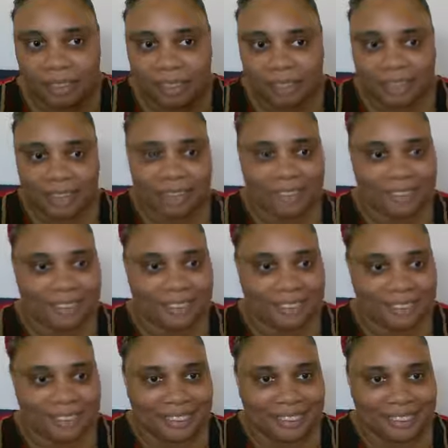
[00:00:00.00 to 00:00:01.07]
Okay.
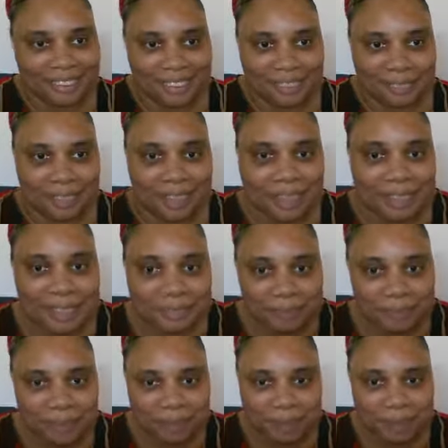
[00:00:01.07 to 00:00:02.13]
Oh, we got some
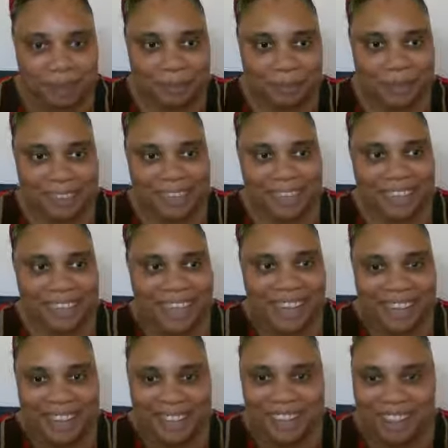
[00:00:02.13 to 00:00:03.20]
people coming in.
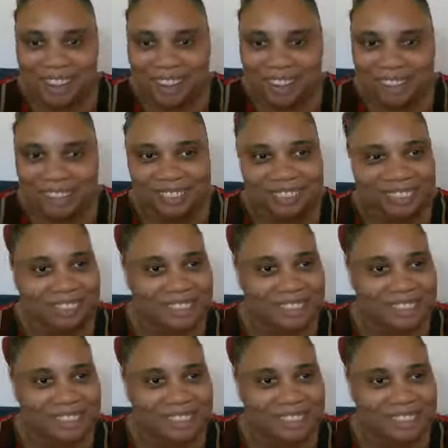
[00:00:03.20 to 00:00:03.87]
Hey, y'all.